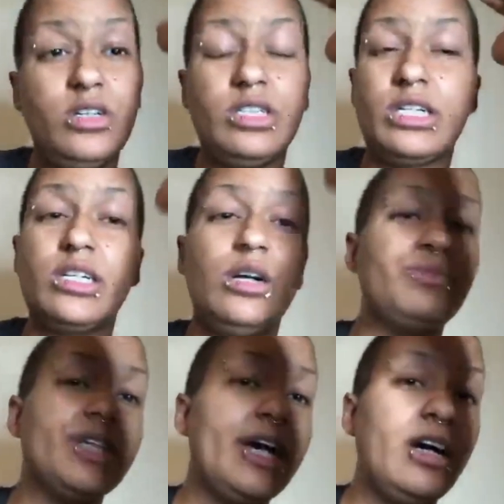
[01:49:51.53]
that
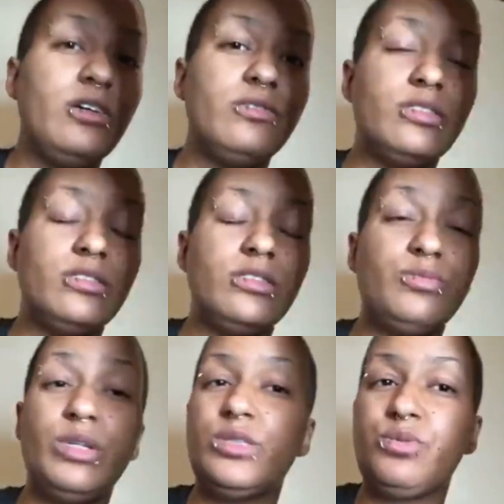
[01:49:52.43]
comes out and
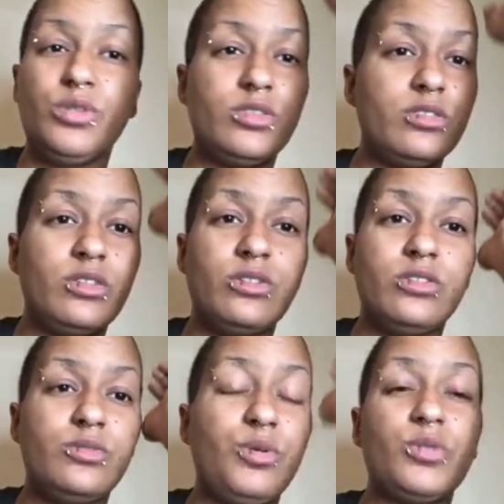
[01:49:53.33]
spokesperson
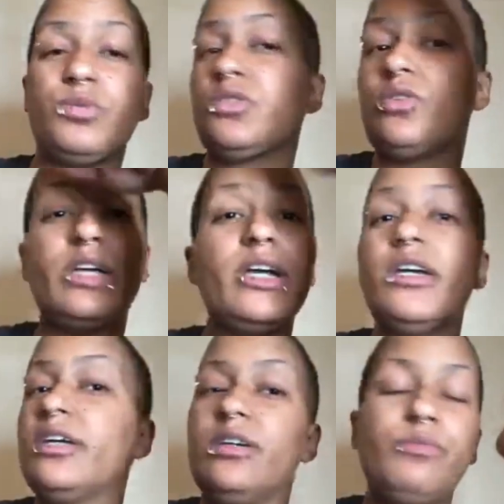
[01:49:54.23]
and spokesperson all that.
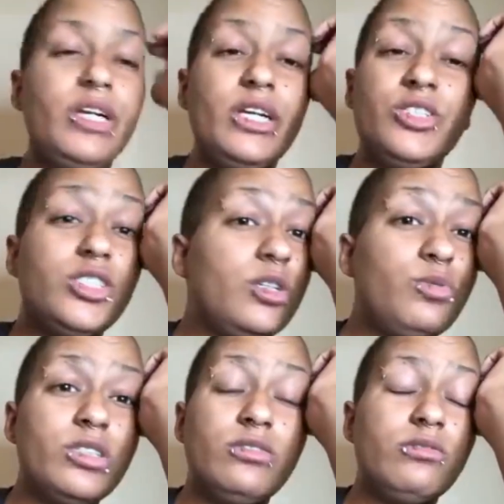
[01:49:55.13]
Man, she
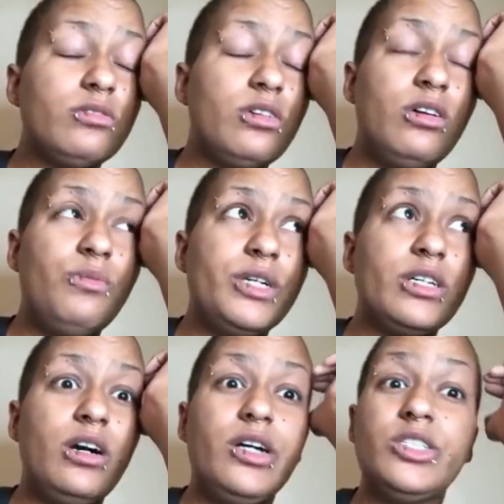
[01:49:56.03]
would. Oh my
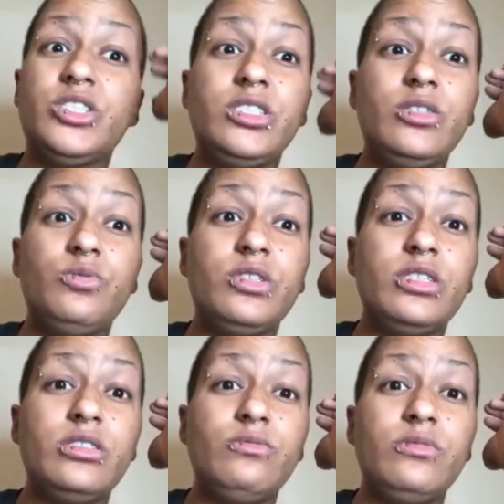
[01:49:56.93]
gosh, she
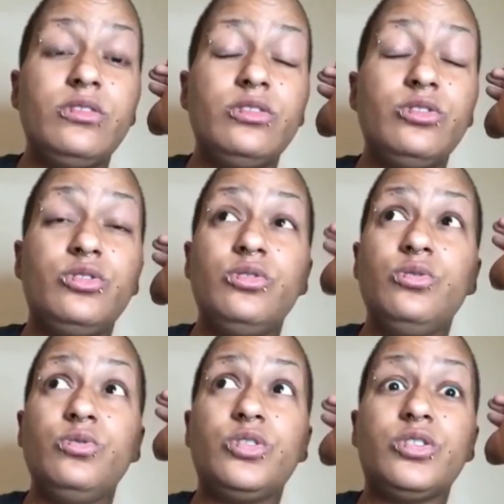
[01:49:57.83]
would
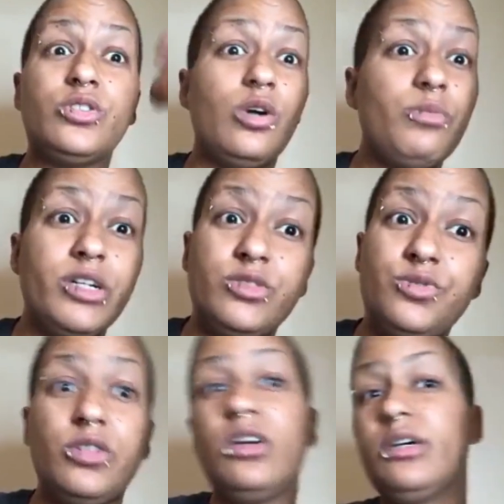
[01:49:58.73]
do so much
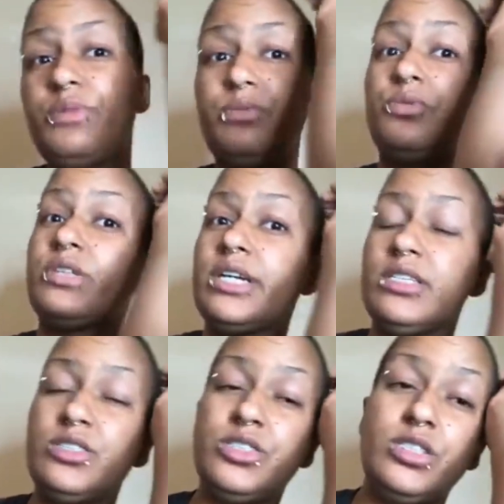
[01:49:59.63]
for a lot of people.
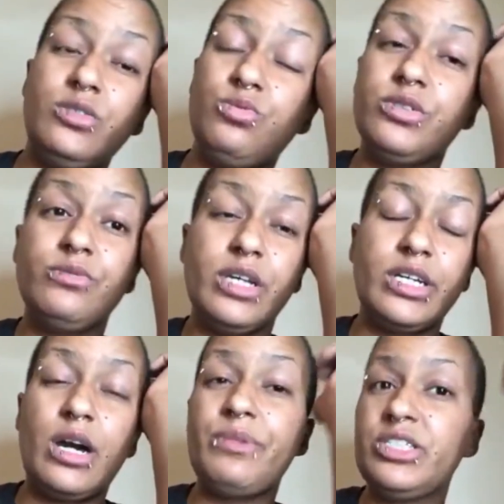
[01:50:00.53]
Like she would
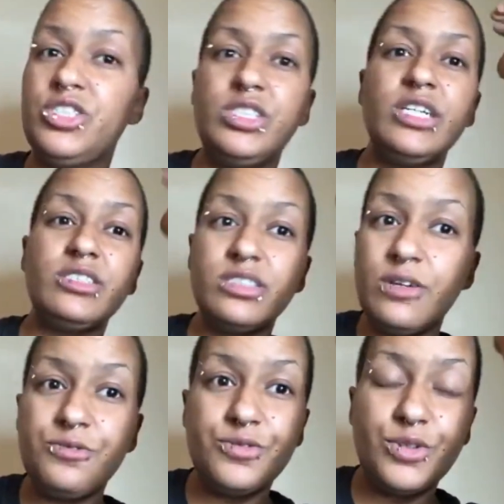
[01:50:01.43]
like. I mean, she does
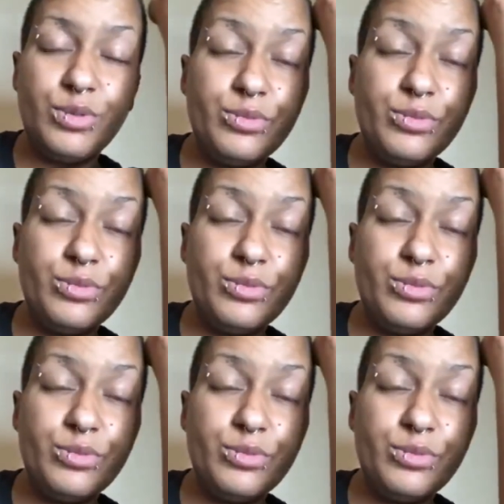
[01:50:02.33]
stuff for